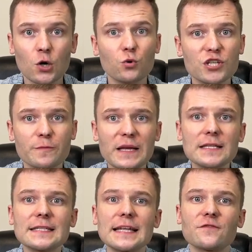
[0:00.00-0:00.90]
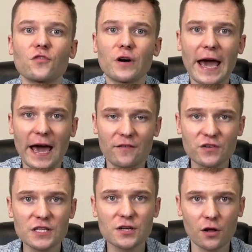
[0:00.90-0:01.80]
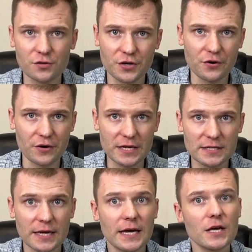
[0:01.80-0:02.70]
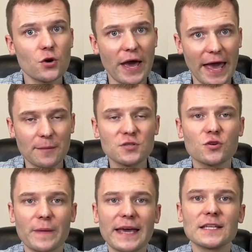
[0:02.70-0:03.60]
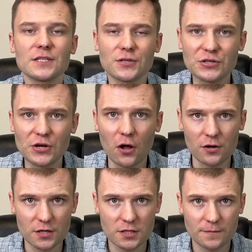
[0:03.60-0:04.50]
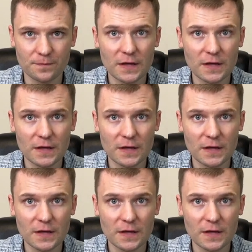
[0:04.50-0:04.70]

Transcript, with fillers: which means that for every dollar you risk, you aim to make $2.